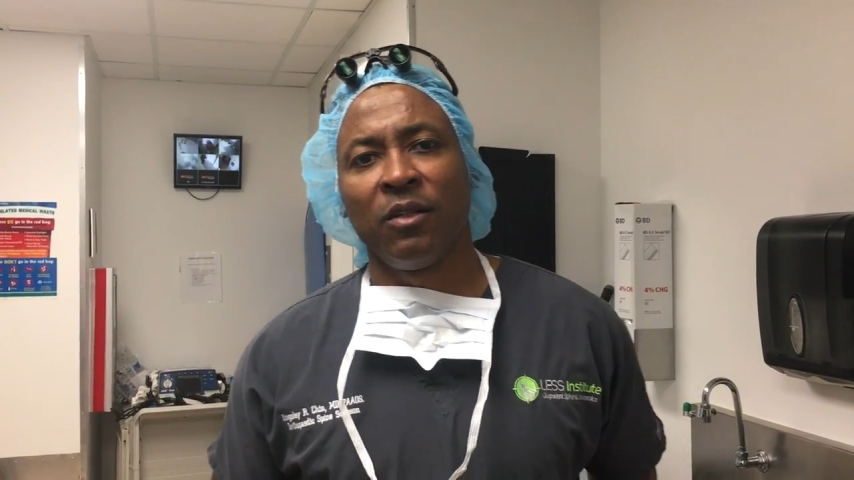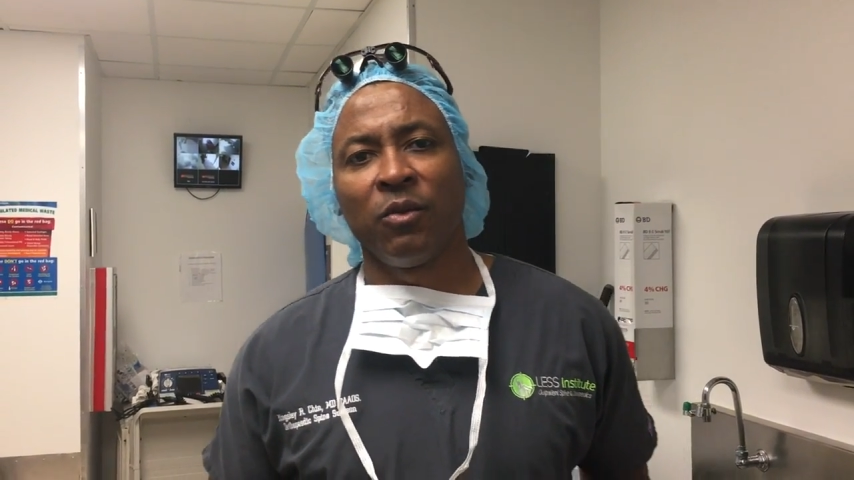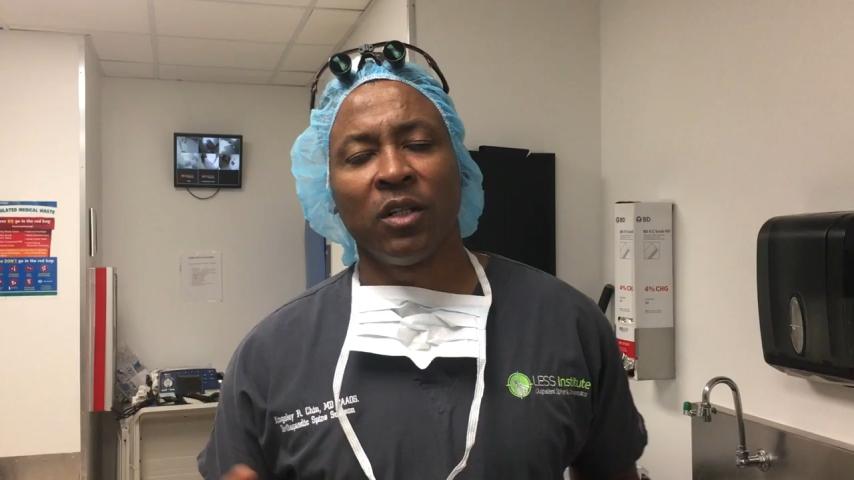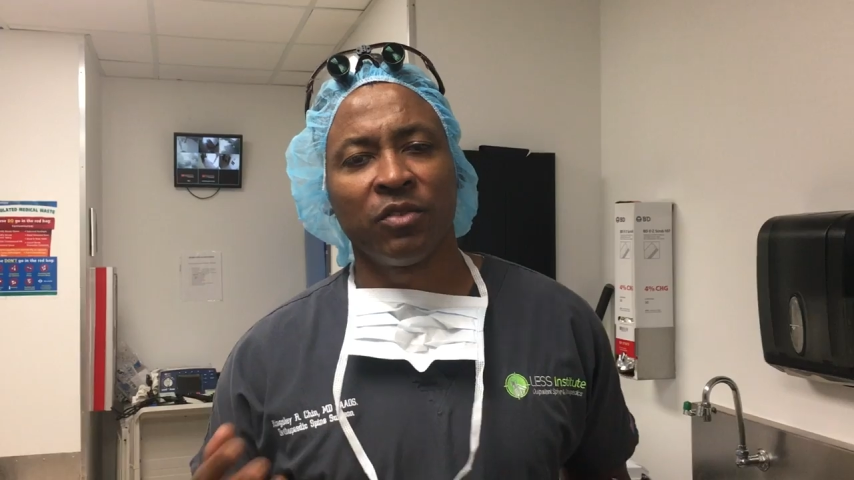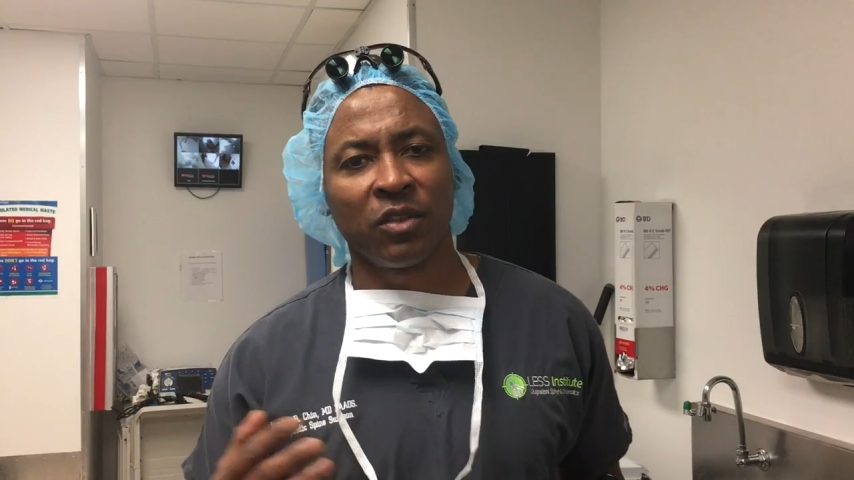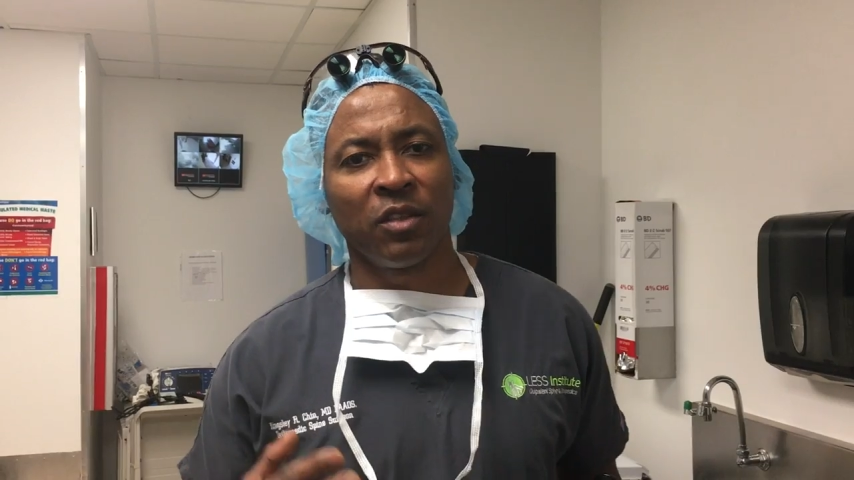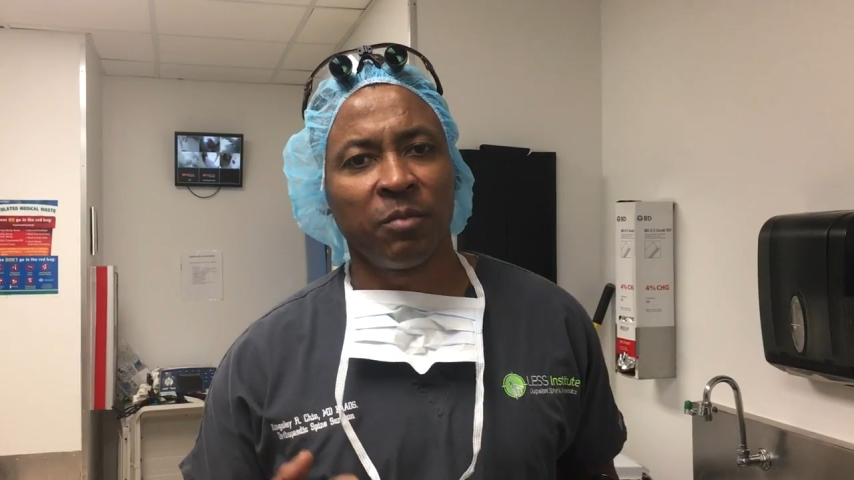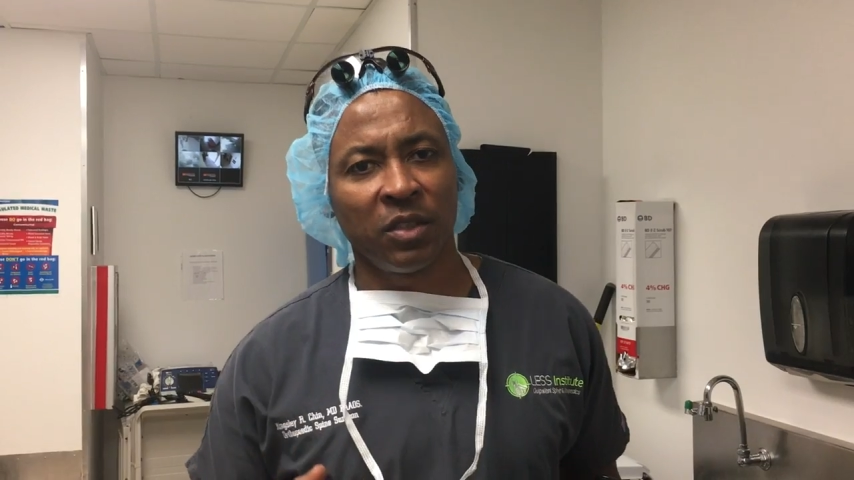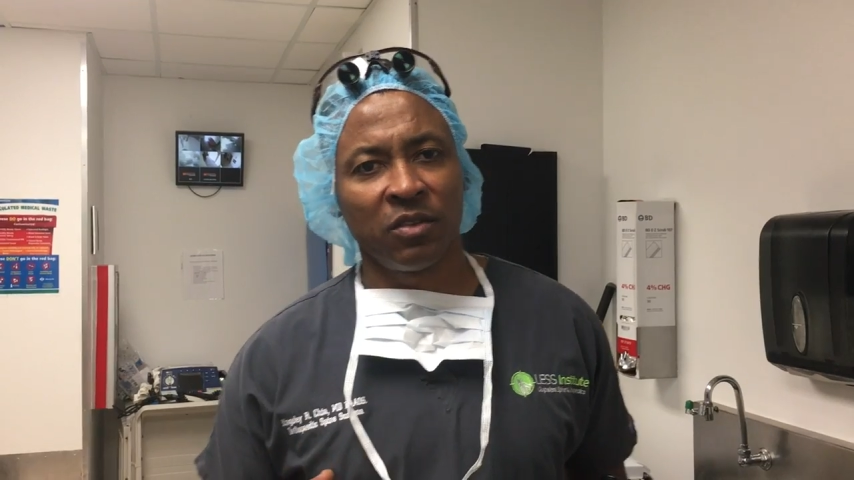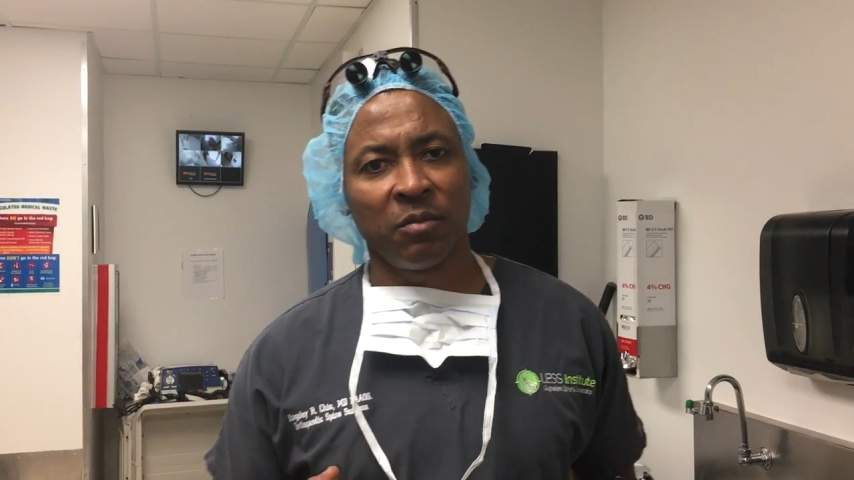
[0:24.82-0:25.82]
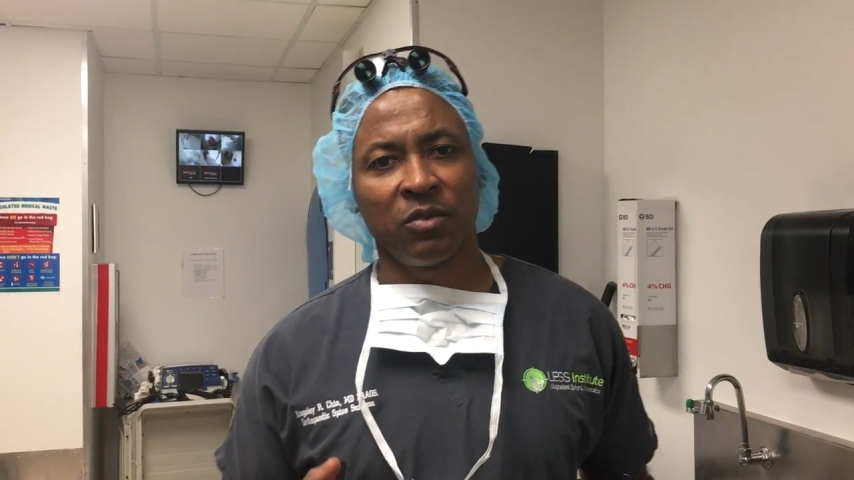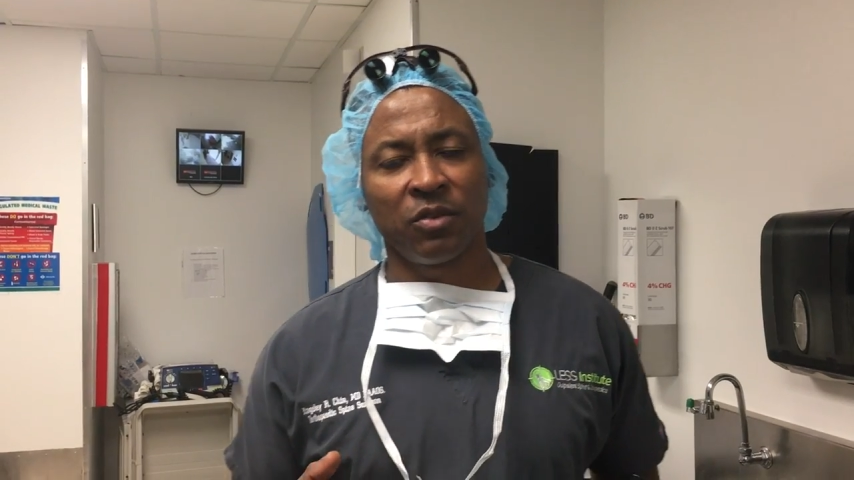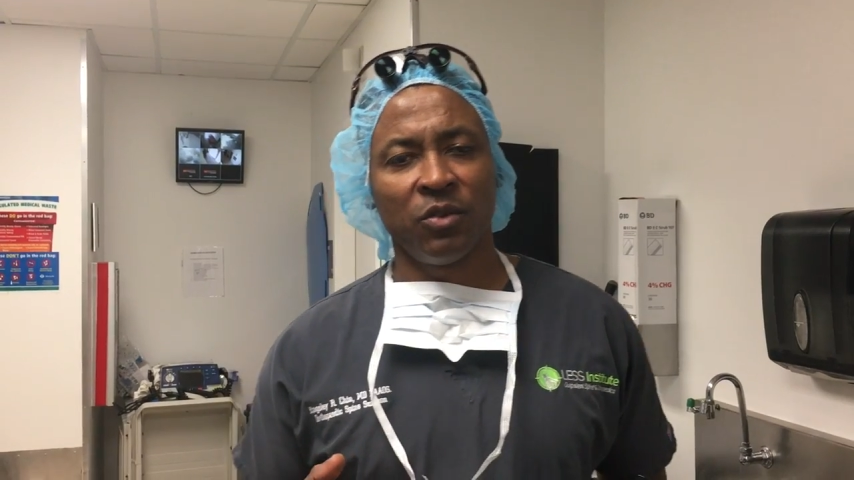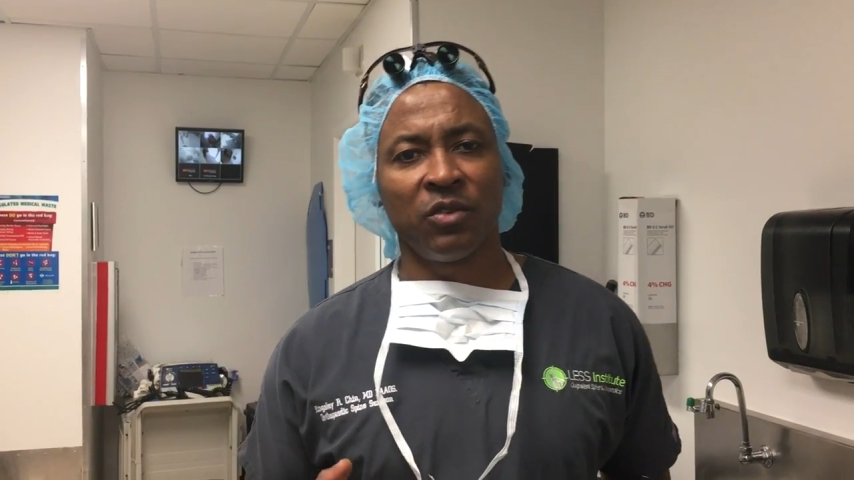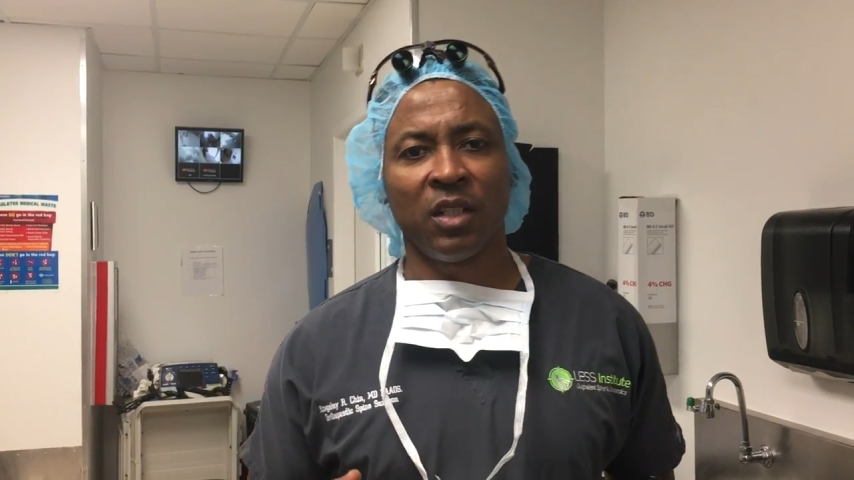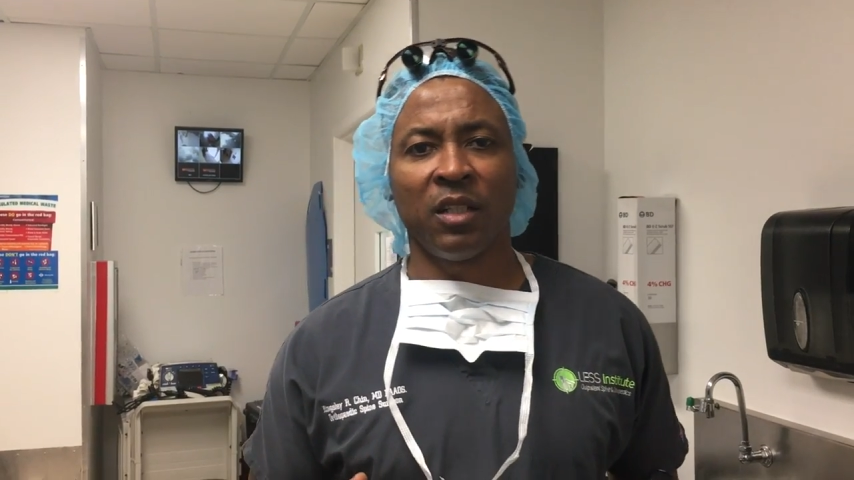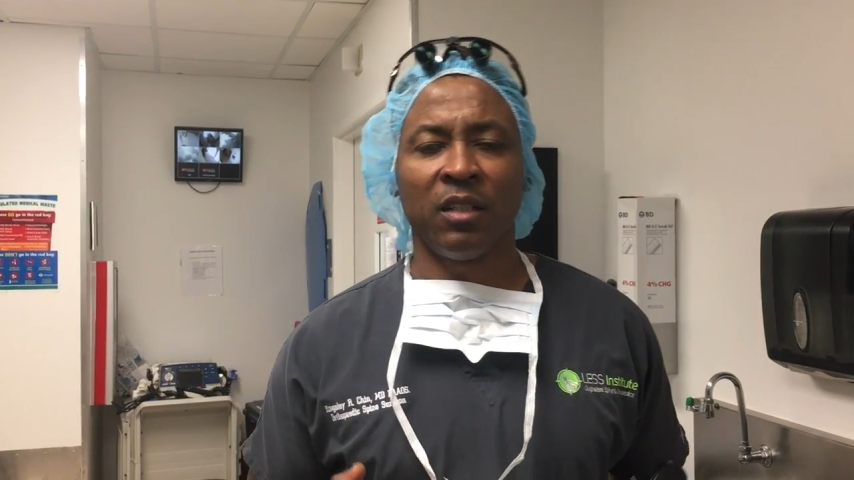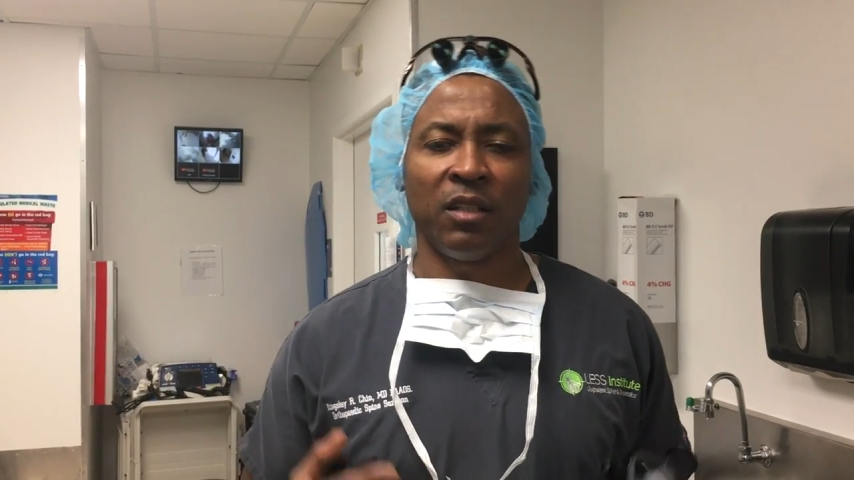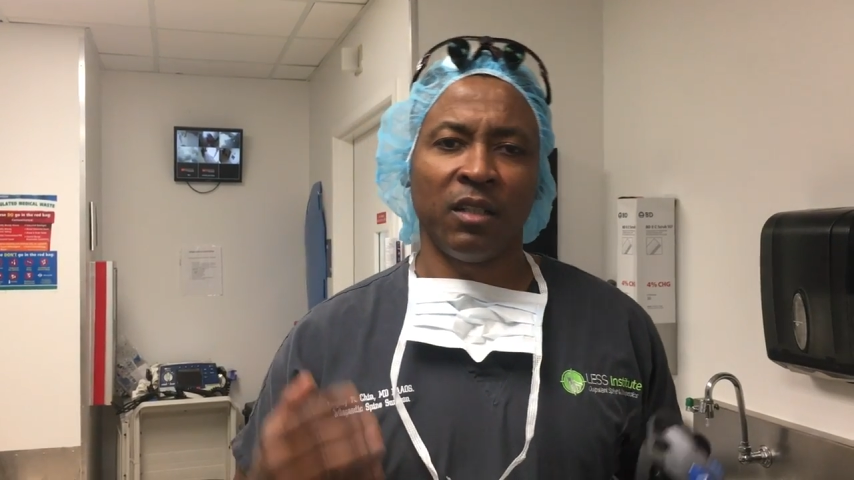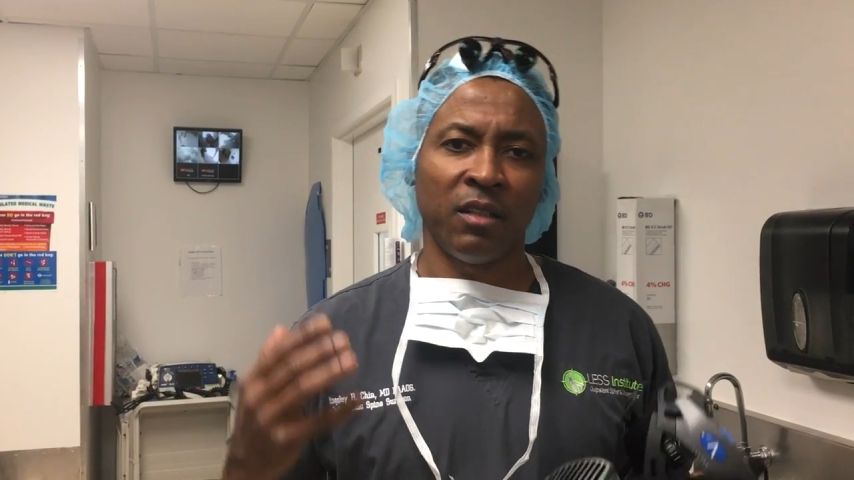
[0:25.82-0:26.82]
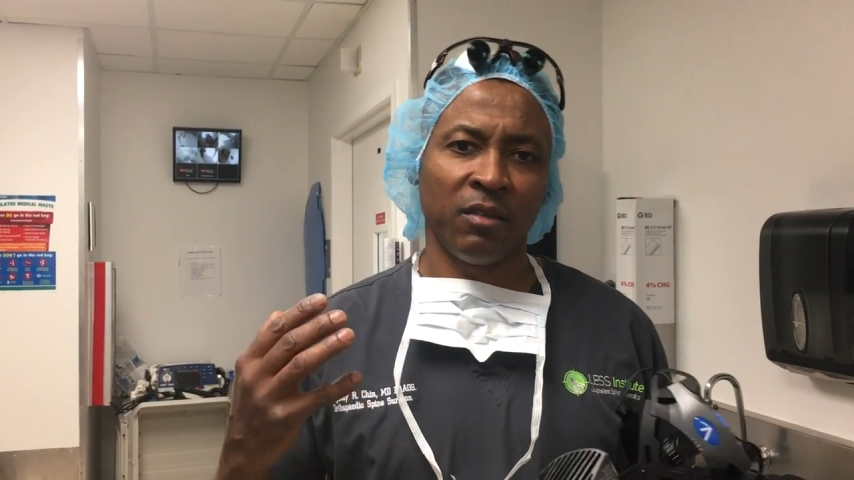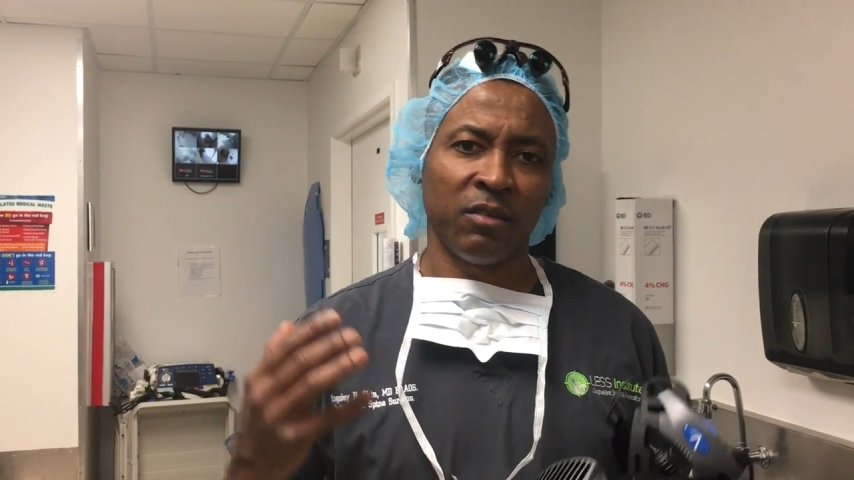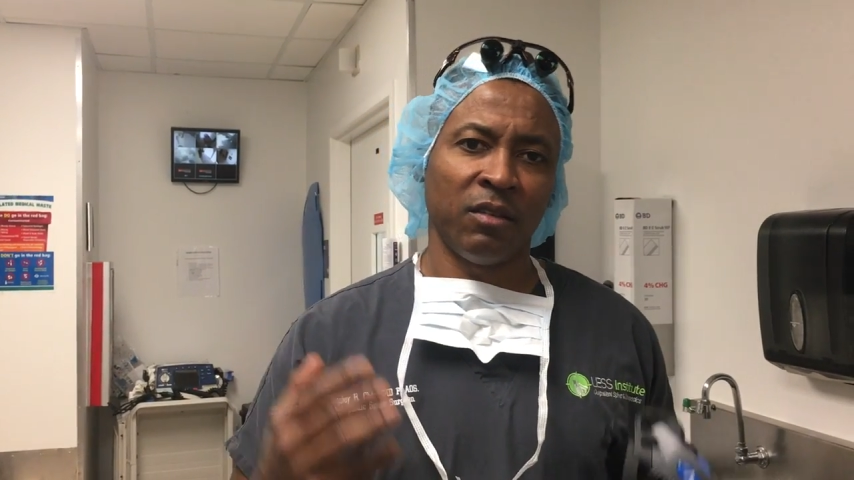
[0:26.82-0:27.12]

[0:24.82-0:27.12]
We're also going to put some screws in and